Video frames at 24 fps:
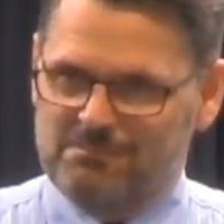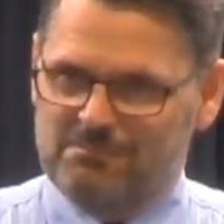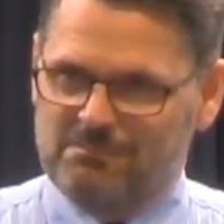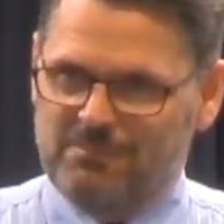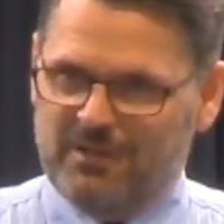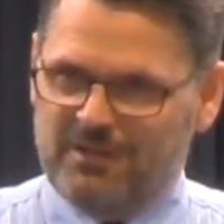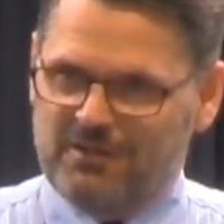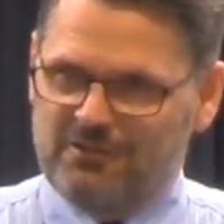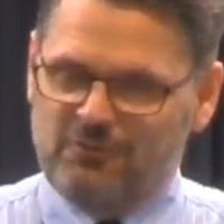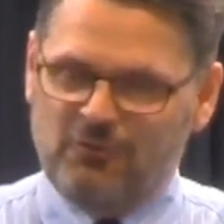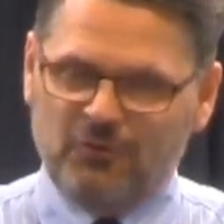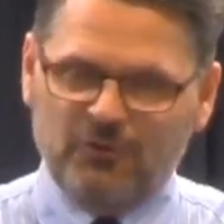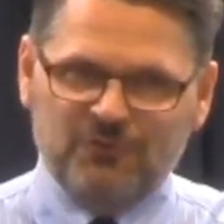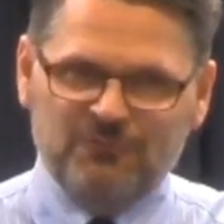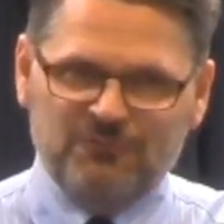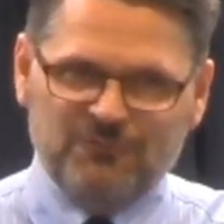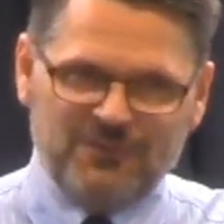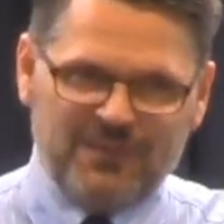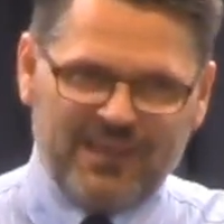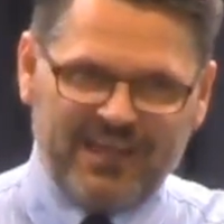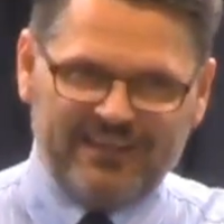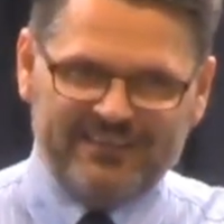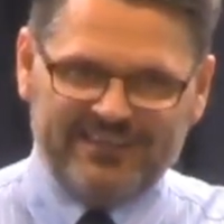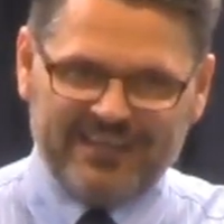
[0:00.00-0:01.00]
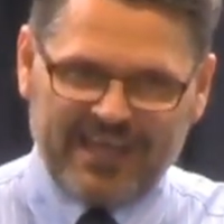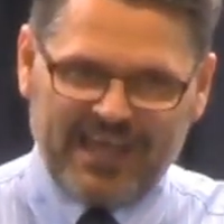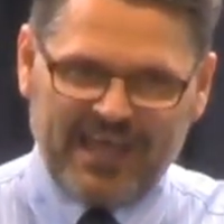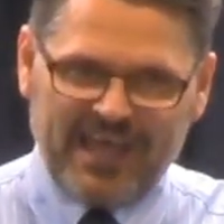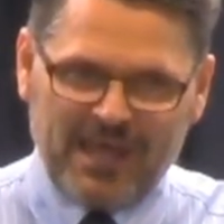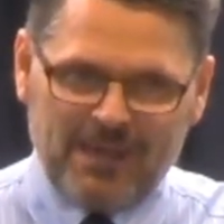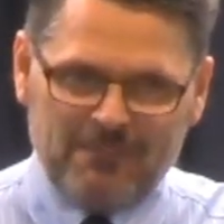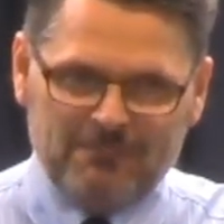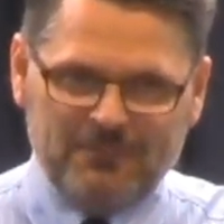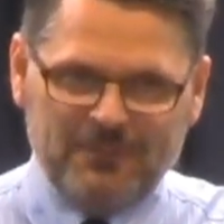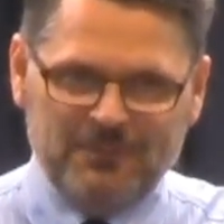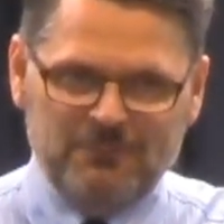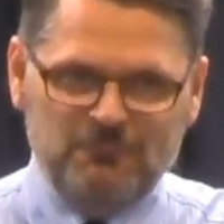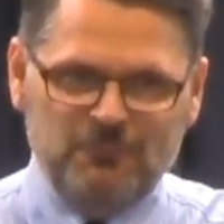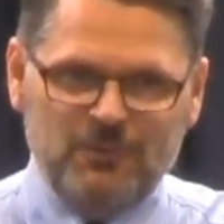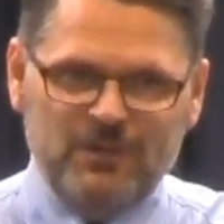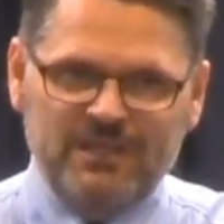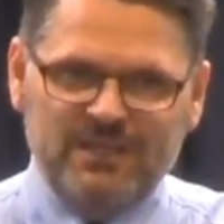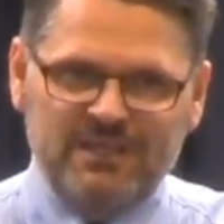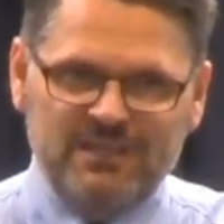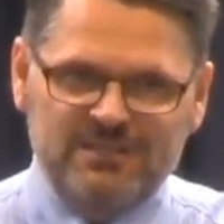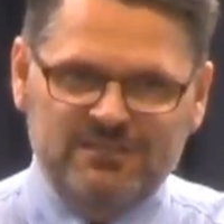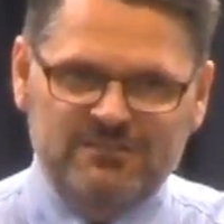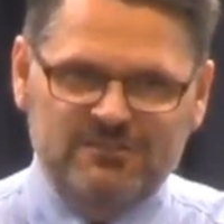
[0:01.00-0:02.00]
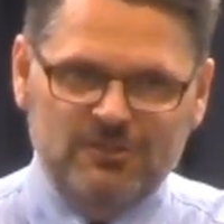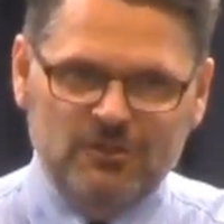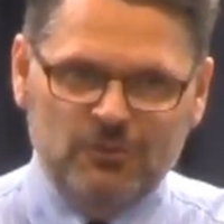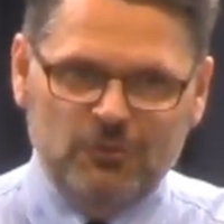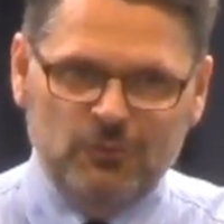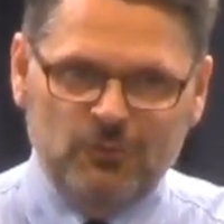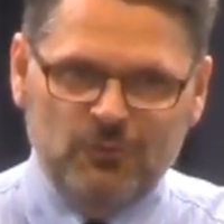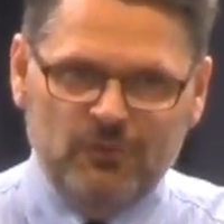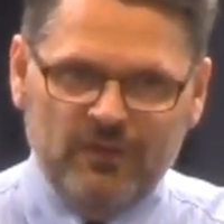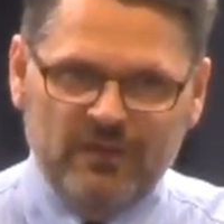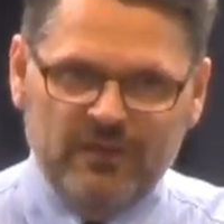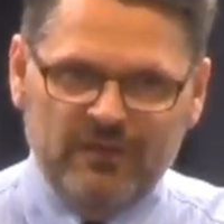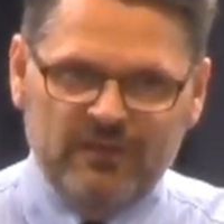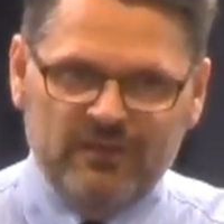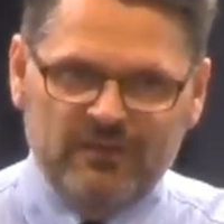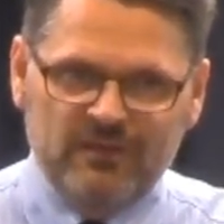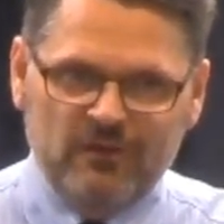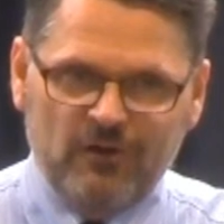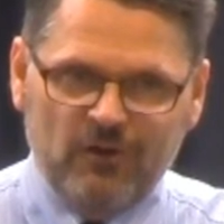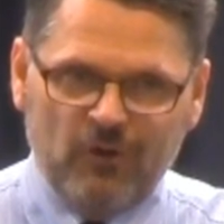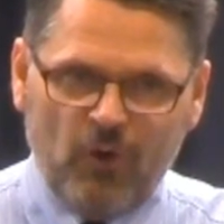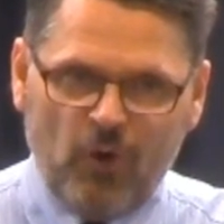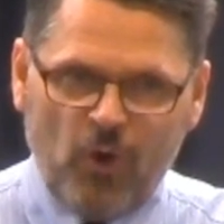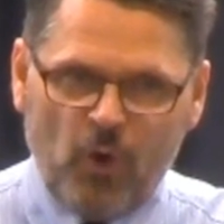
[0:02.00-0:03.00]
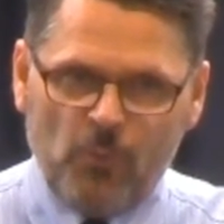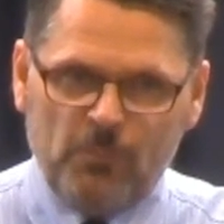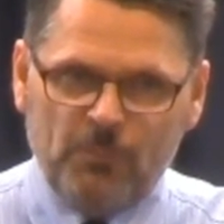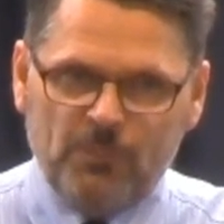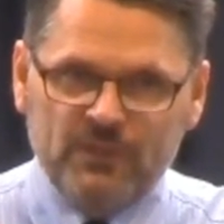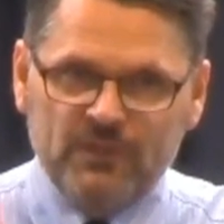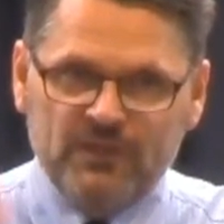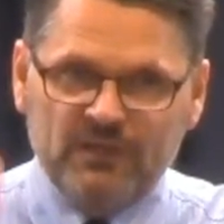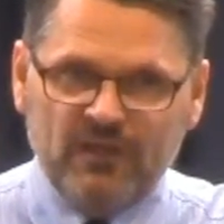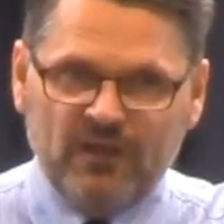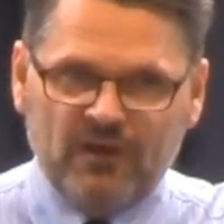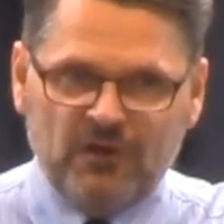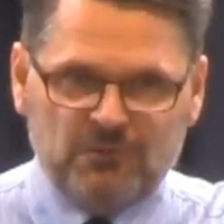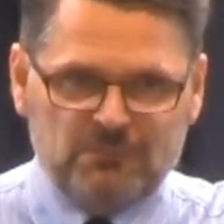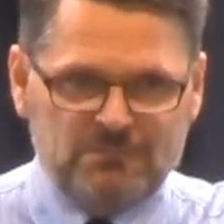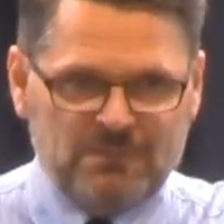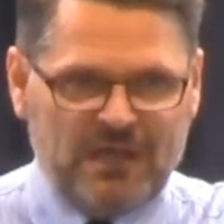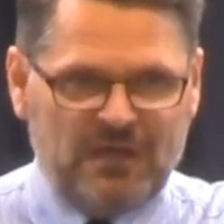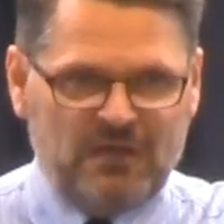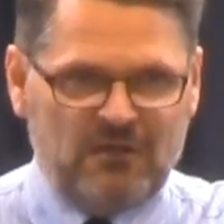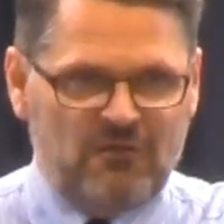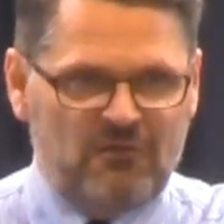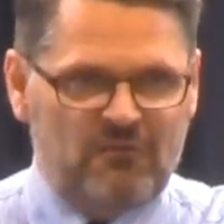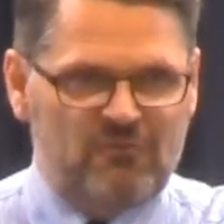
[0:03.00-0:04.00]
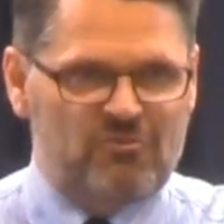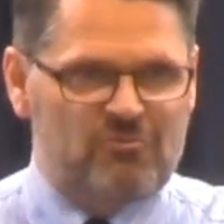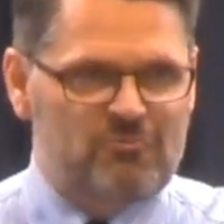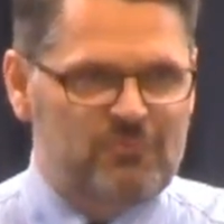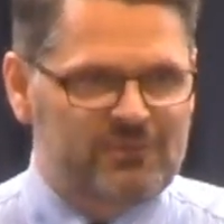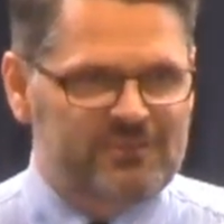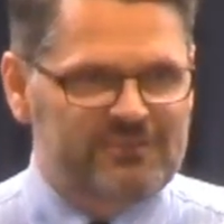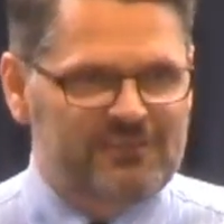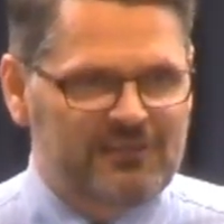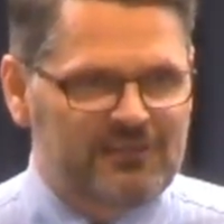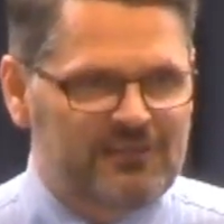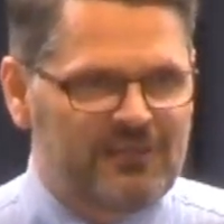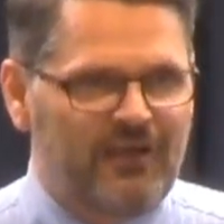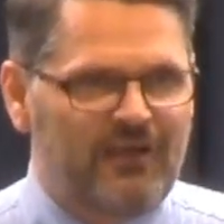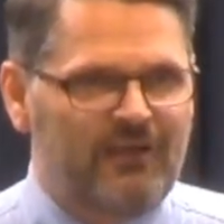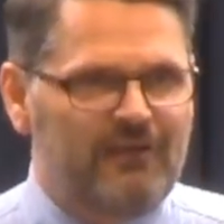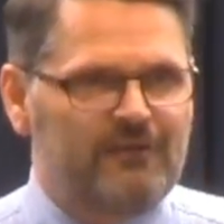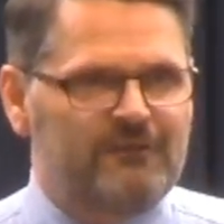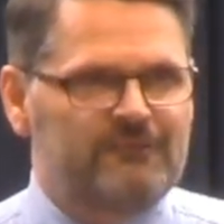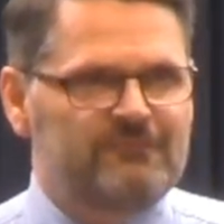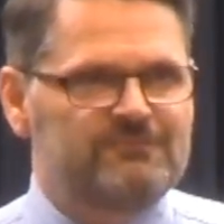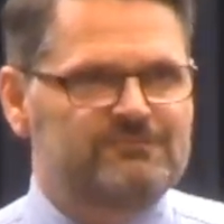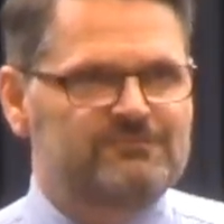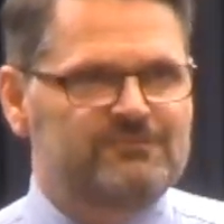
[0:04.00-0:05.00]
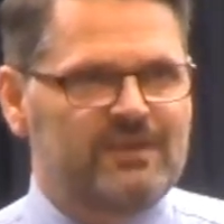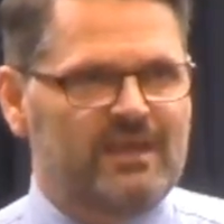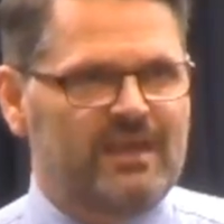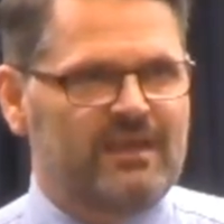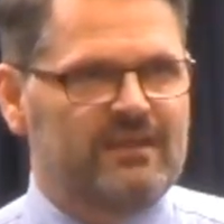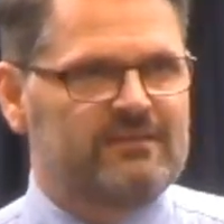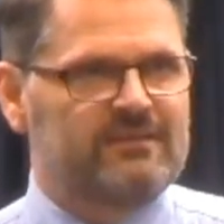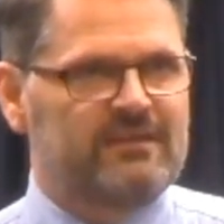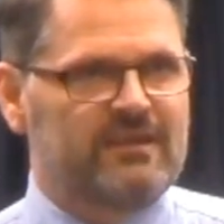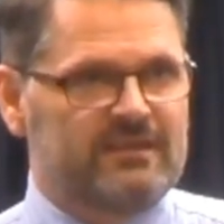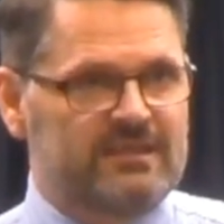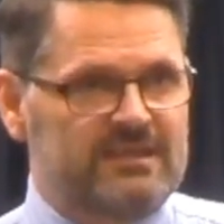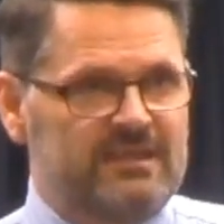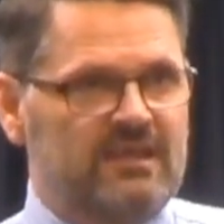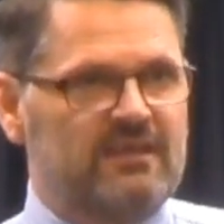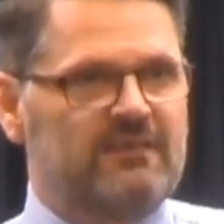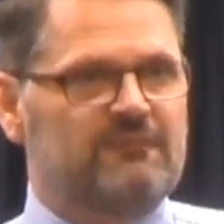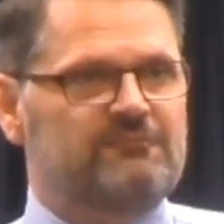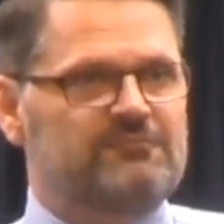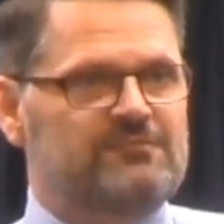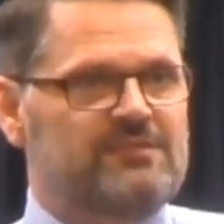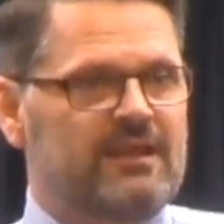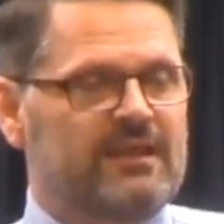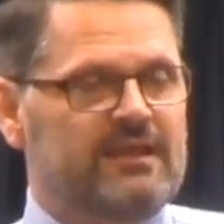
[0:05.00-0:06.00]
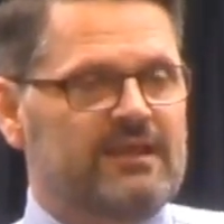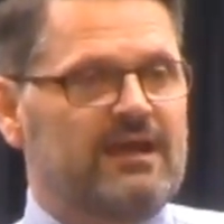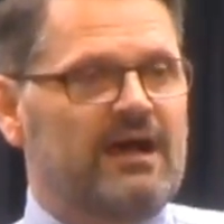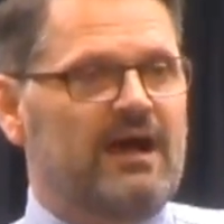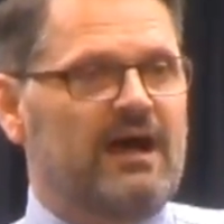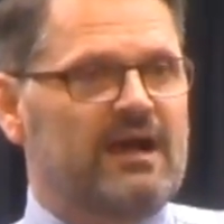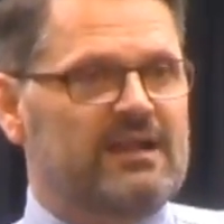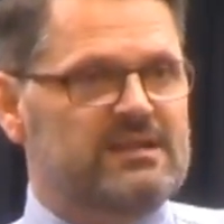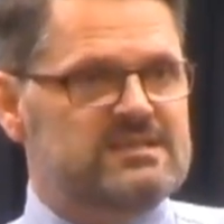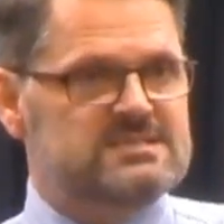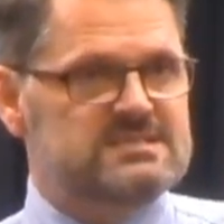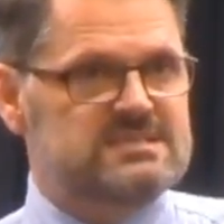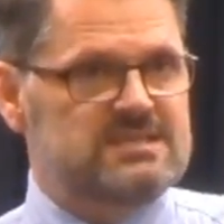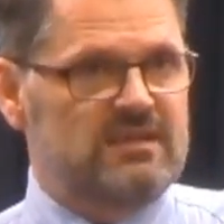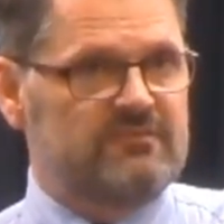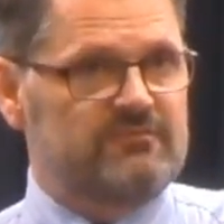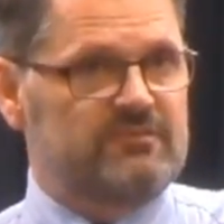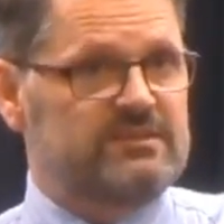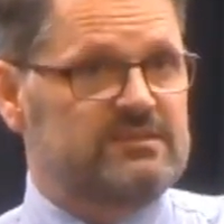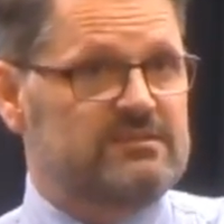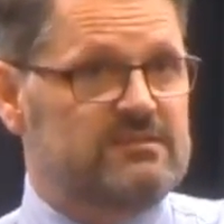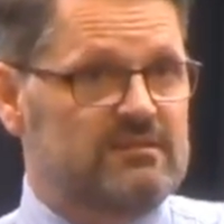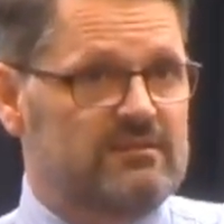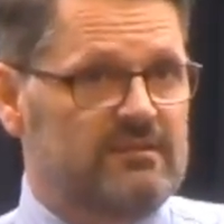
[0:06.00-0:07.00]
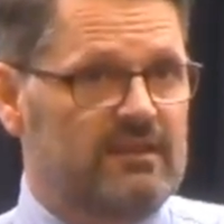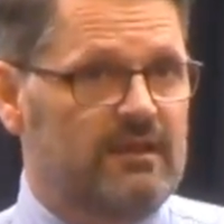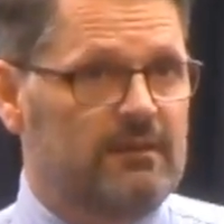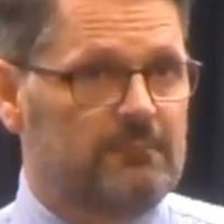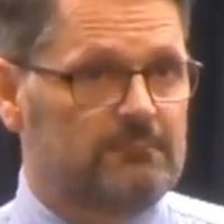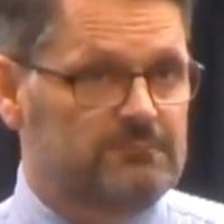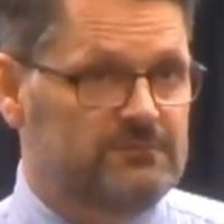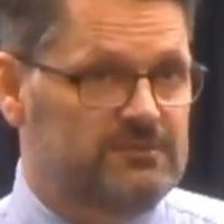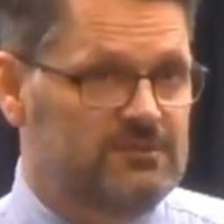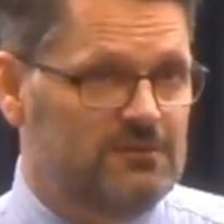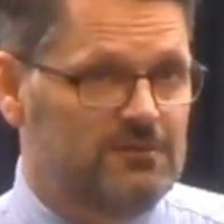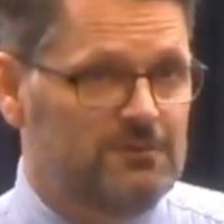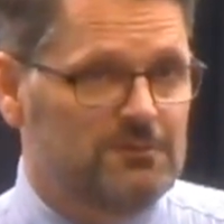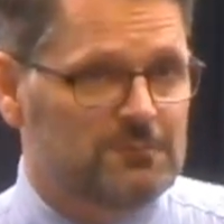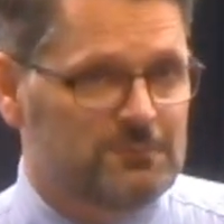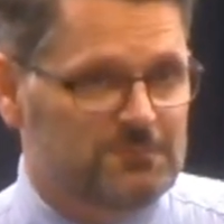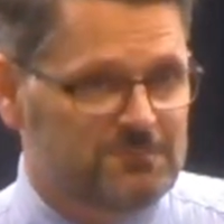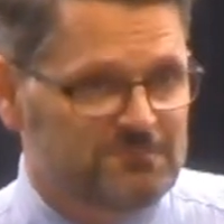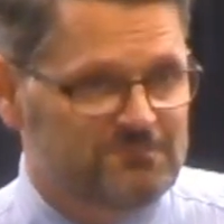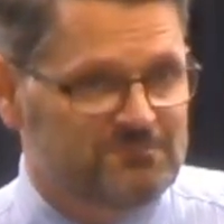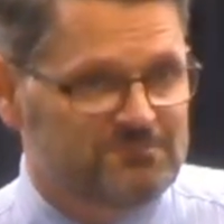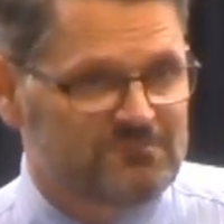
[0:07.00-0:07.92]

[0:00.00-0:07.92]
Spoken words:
But in order for that to happen, we need to open our mouths with the love and the gift that God has given to them too,